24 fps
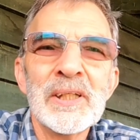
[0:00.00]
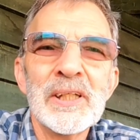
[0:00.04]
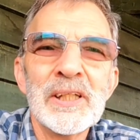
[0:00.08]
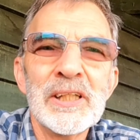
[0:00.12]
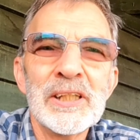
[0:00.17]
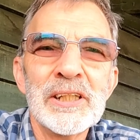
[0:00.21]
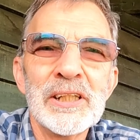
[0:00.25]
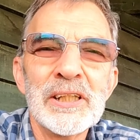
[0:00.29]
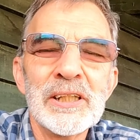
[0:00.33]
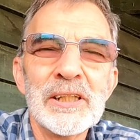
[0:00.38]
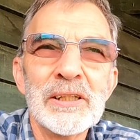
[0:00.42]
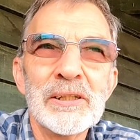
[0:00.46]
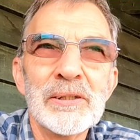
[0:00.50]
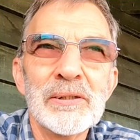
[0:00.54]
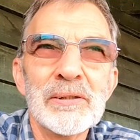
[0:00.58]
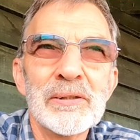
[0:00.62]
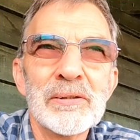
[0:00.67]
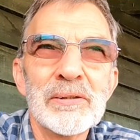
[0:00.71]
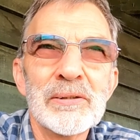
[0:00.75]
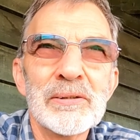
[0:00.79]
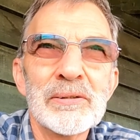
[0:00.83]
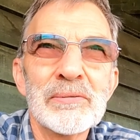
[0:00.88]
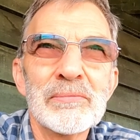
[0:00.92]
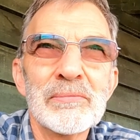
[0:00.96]
any
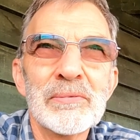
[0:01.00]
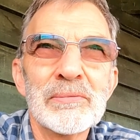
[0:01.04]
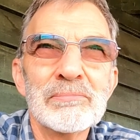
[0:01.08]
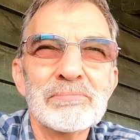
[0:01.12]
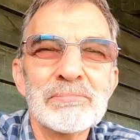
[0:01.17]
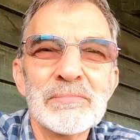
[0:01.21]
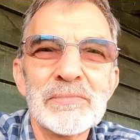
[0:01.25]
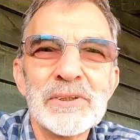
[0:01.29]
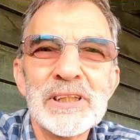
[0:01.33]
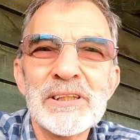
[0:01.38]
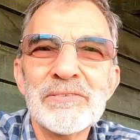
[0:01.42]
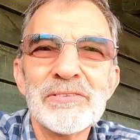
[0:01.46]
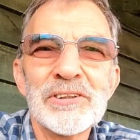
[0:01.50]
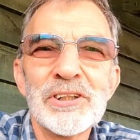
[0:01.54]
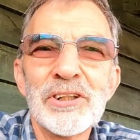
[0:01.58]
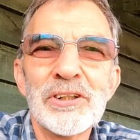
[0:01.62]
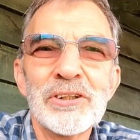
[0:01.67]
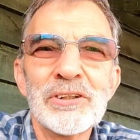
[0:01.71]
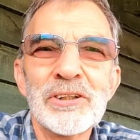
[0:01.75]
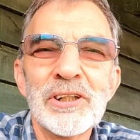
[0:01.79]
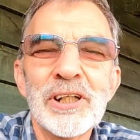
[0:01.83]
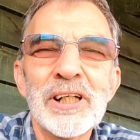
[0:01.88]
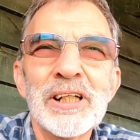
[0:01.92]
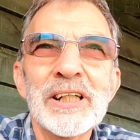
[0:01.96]
even
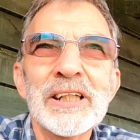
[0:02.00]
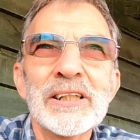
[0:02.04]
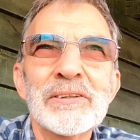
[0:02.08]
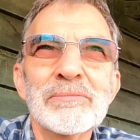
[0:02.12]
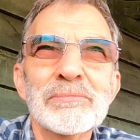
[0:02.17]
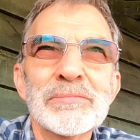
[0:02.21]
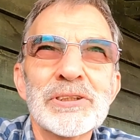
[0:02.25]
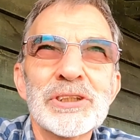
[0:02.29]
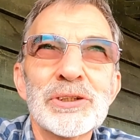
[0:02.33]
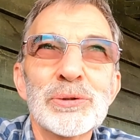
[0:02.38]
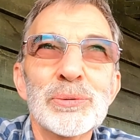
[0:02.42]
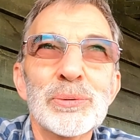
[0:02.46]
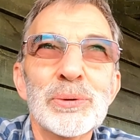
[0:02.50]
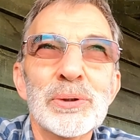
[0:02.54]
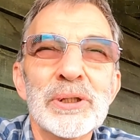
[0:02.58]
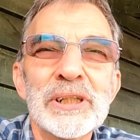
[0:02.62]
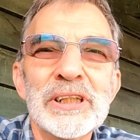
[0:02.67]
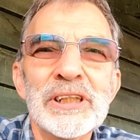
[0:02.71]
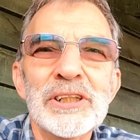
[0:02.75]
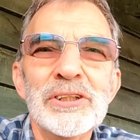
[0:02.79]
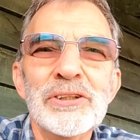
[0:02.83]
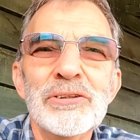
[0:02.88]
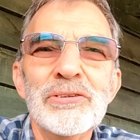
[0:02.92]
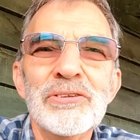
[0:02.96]
online store
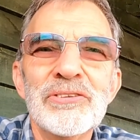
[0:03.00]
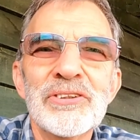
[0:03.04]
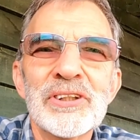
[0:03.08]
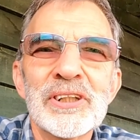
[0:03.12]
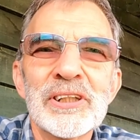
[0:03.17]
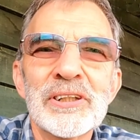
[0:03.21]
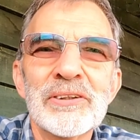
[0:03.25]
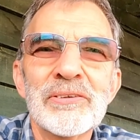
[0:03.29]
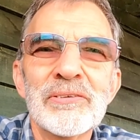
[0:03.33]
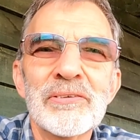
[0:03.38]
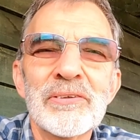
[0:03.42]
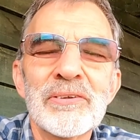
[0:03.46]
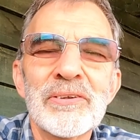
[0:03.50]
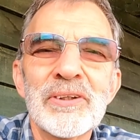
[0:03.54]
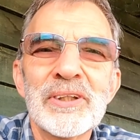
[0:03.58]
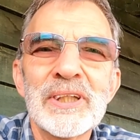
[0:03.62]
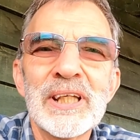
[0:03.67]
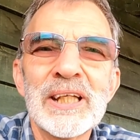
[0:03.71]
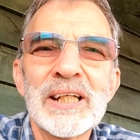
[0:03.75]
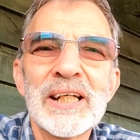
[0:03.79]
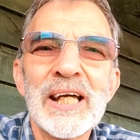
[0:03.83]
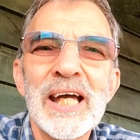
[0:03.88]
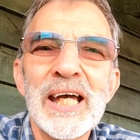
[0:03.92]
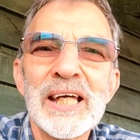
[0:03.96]
in New Zealand
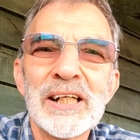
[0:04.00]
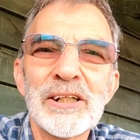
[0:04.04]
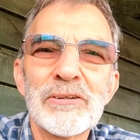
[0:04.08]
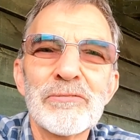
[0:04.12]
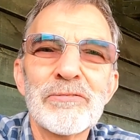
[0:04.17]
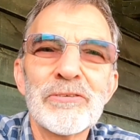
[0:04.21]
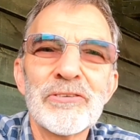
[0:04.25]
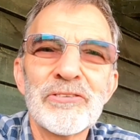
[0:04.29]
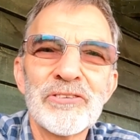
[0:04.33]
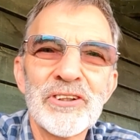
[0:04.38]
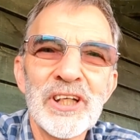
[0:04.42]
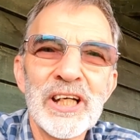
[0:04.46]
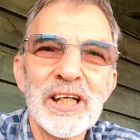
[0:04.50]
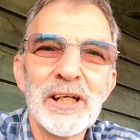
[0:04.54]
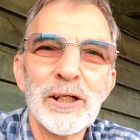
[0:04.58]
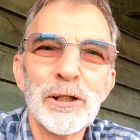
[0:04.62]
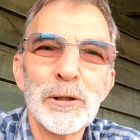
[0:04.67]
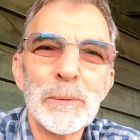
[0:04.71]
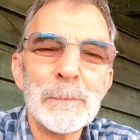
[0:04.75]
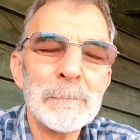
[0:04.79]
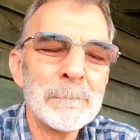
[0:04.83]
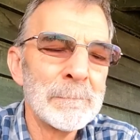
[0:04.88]
that had it for sale.